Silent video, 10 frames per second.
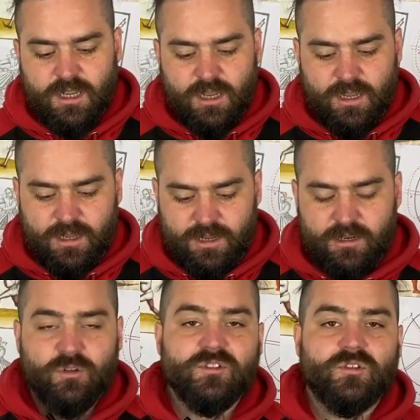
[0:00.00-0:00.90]
And
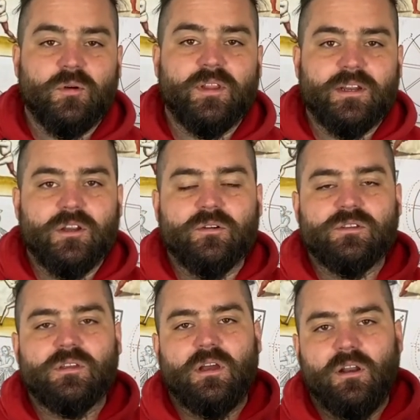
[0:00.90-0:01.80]
also on that
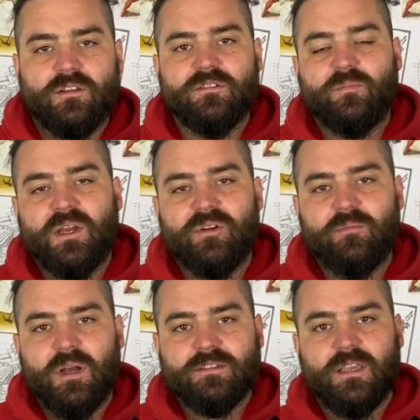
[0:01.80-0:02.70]
note, a lot of period
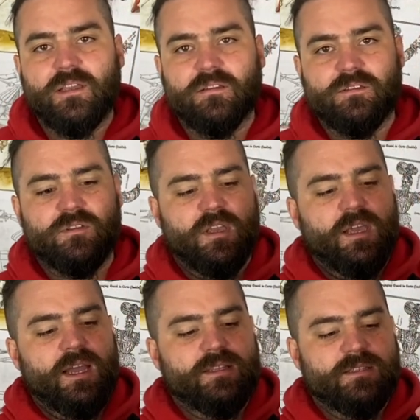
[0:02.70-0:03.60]
basket hilts
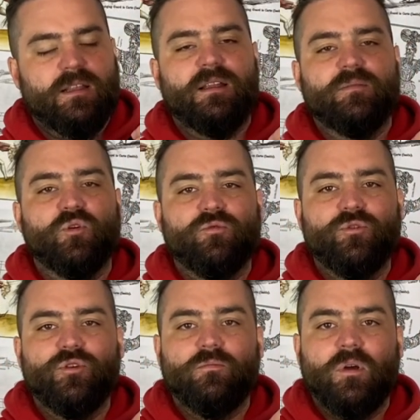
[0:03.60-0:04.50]
had slightly more
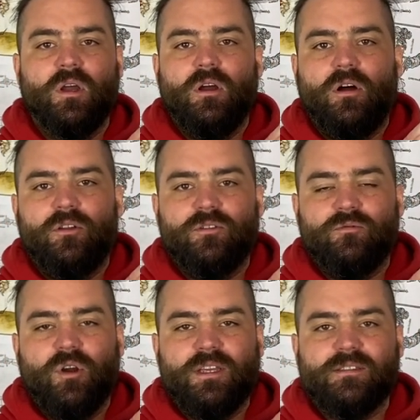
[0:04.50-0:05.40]
room on the
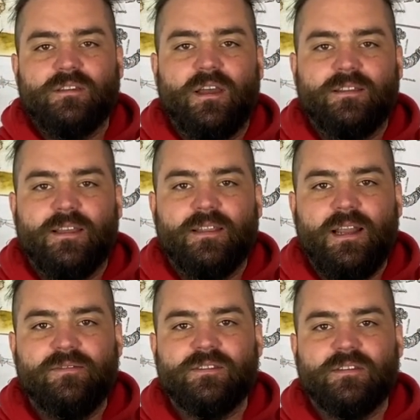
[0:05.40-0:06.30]
right side than the
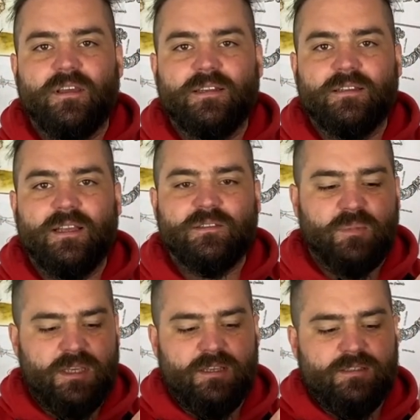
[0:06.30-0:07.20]
left side, and that's
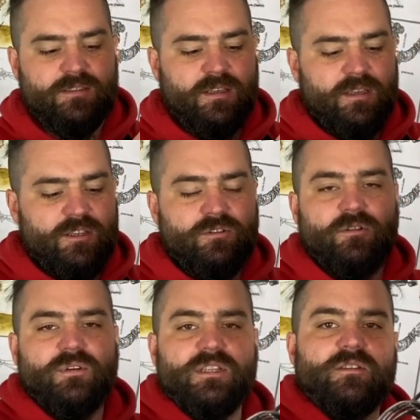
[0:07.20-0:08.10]
because you
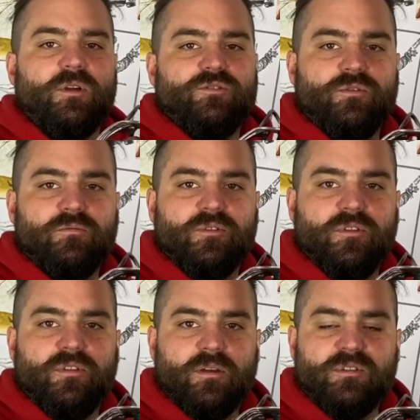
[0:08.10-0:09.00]
don't need so much room for the
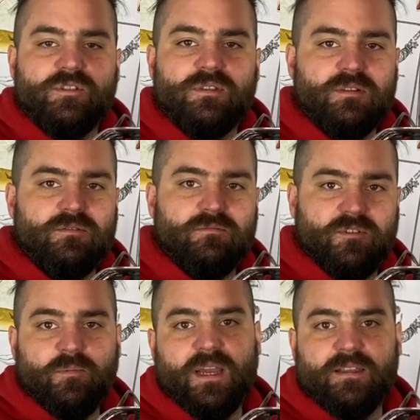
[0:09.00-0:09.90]
thumb as you did
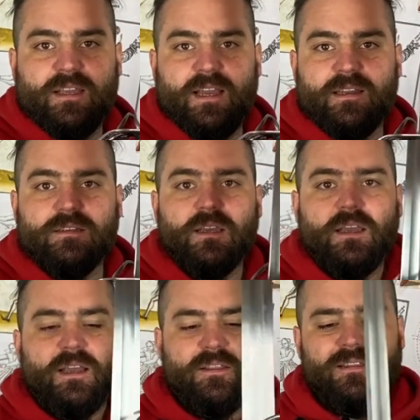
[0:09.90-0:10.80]
for the back of the hand,
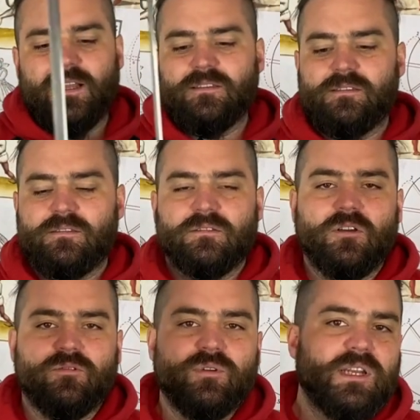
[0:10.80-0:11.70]
and that's
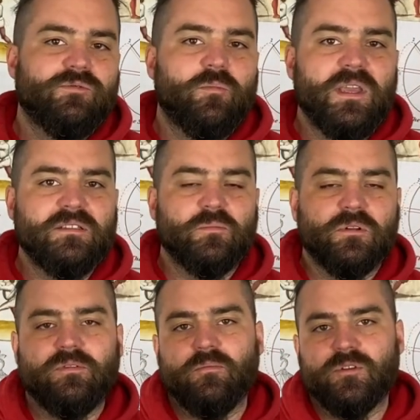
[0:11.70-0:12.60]
not really
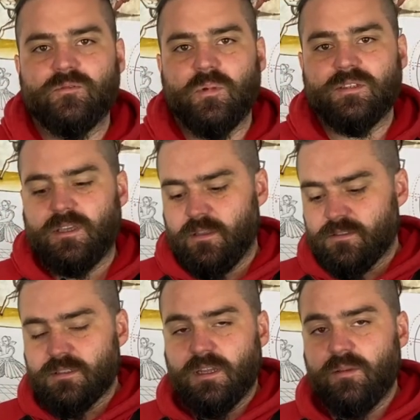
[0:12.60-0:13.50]
repeatable for most basket
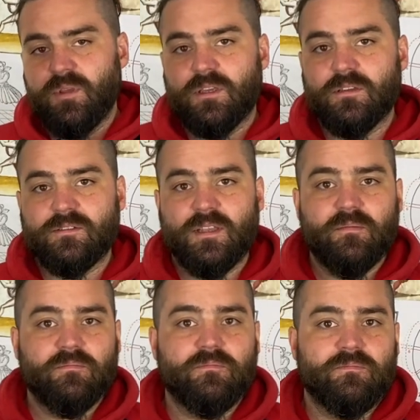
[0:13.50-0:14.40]
hilts today because
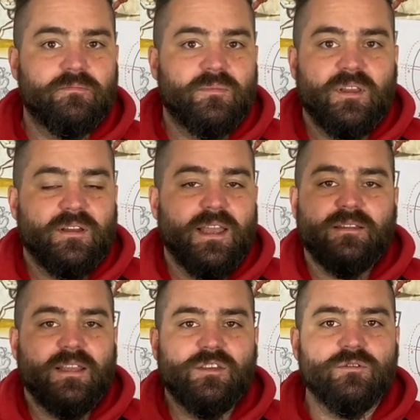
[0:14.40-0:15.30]
they're
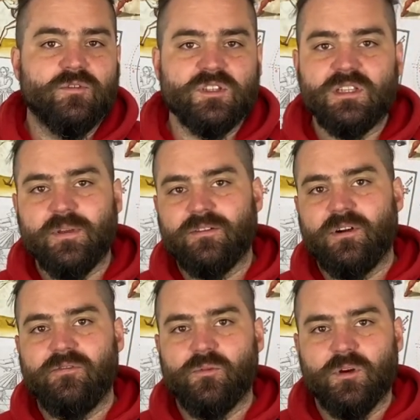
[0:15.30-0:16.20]
universally made
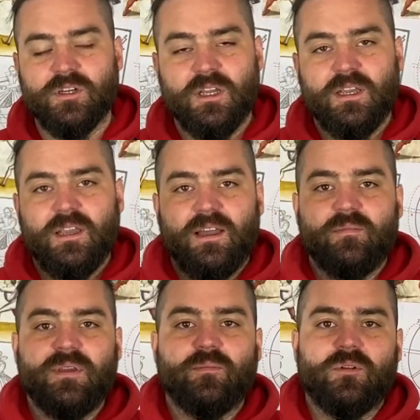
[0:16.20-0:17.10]
for everyone,
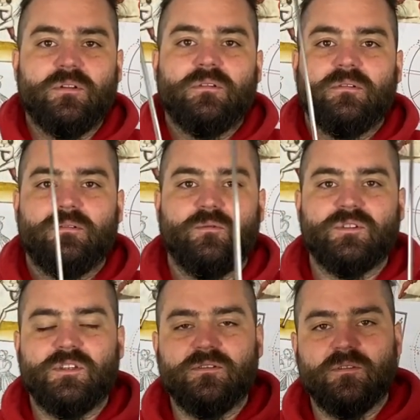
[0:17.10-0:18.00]
and people
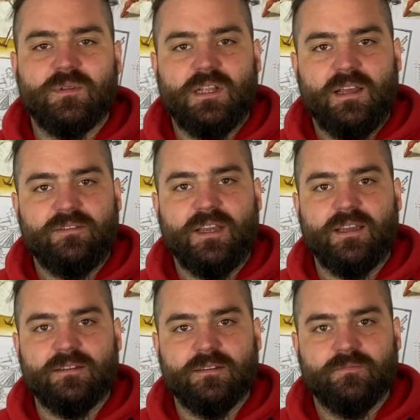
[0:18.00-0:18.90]
want to use them in the left
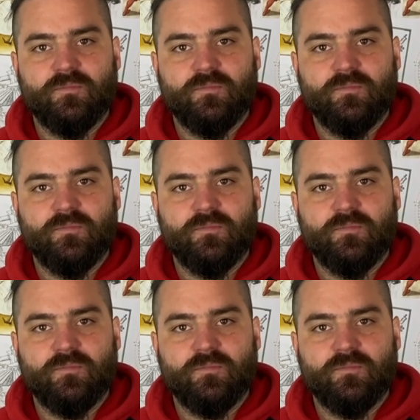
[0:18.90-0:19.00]
hand.